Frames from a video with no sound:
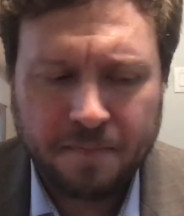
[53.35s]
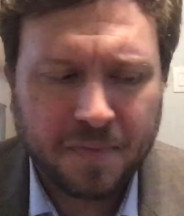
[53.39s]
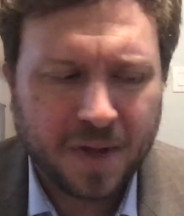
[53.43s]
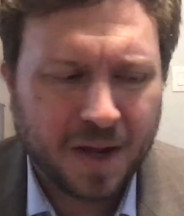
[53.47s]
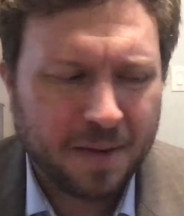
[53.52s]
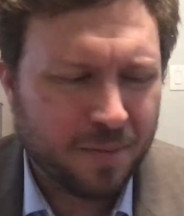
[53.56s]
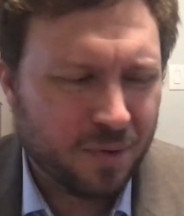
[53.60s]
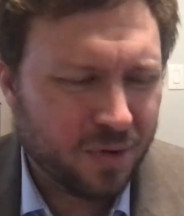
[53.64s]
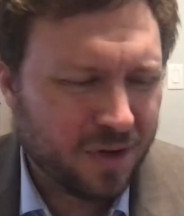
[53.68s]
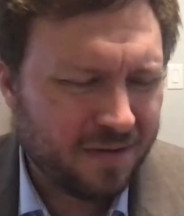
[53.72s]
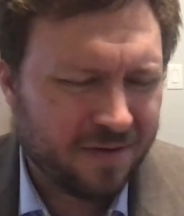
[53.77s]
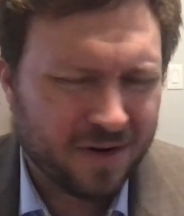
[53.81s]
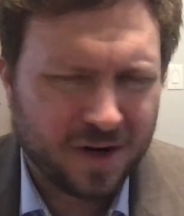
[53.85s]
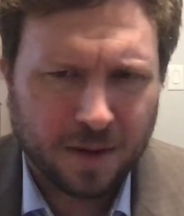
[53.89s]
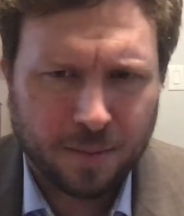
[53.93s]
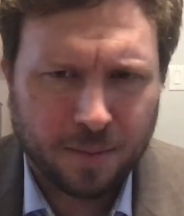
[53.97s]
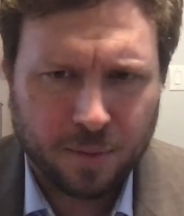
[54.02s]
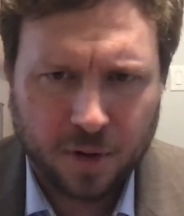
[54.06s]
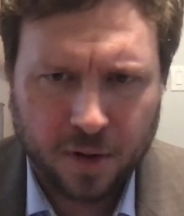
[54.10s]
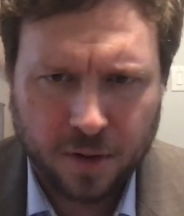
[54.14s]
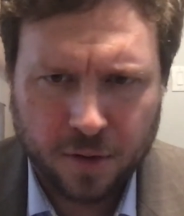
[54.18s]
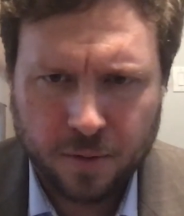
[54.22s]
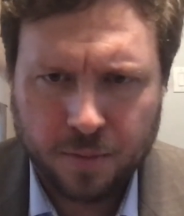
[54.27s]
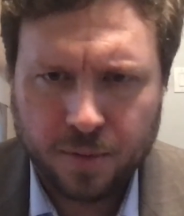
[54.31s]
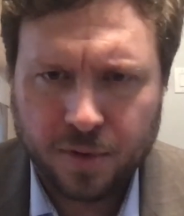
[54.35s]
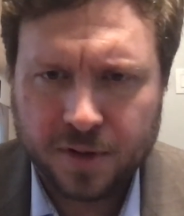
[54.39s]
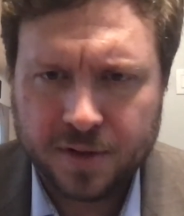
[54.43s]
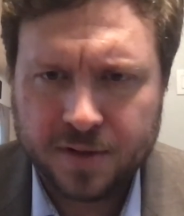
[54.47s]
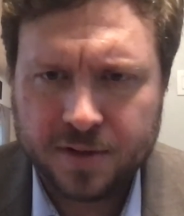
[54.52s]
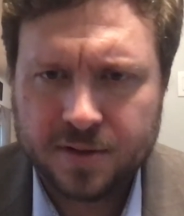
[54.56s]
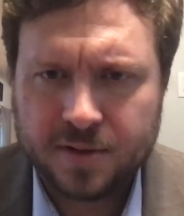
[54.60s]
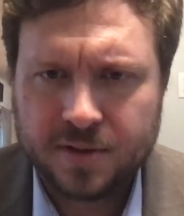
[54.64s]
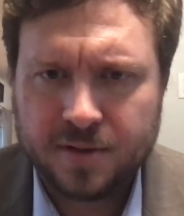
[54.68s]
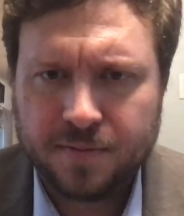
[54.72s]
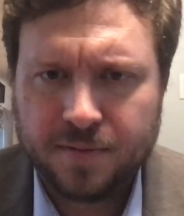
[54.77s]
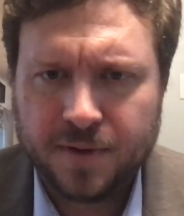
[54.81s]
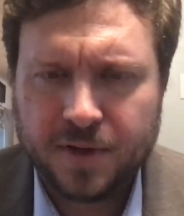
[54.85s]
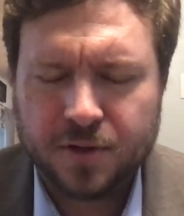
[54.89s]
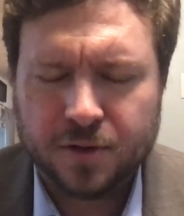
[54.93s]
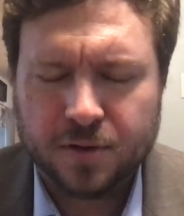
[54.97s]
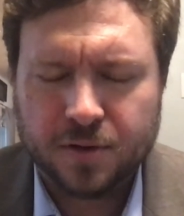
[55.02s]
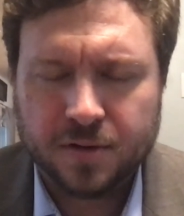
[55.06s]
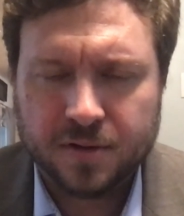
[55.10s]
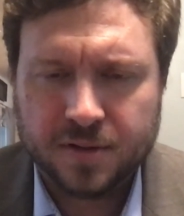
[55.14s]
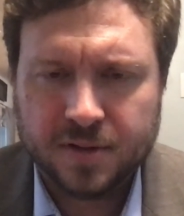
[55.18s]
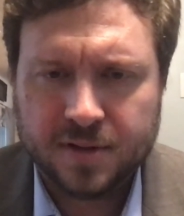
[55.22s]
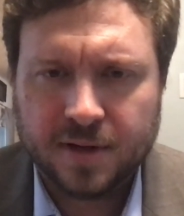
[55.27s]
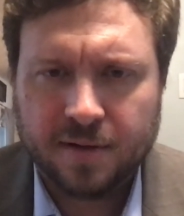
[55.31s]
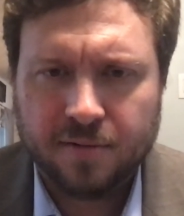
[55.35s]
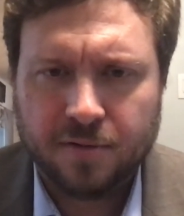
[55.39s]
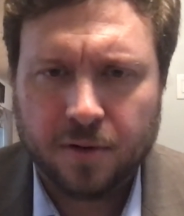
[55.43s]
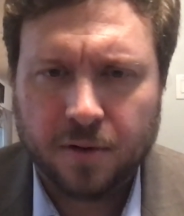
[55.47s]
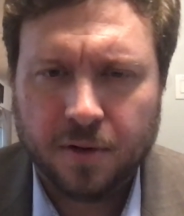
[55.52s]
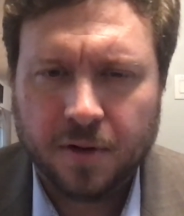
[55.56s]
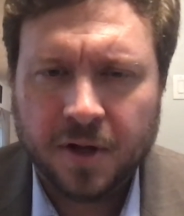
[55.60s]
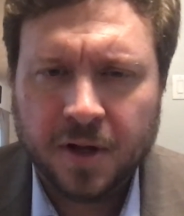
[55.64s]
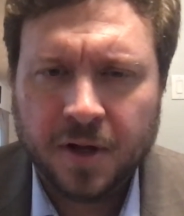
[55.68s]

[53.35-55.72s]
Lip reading: I believe a couple other places. It's featured in several.